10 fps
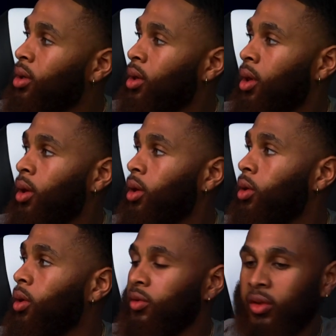
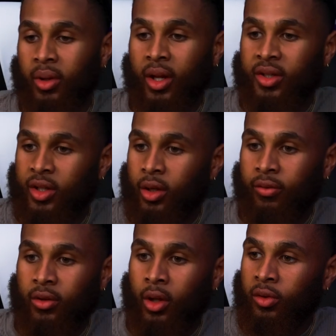You know, to be that shield
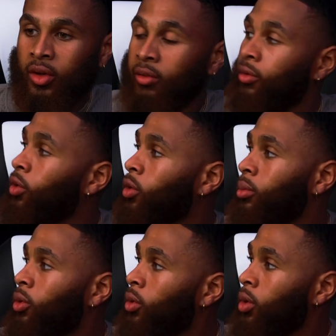for those that are
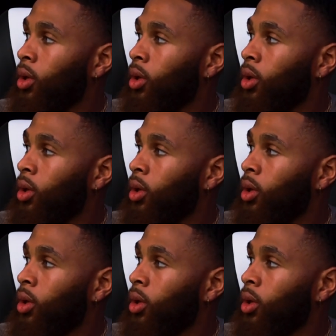vulnerable.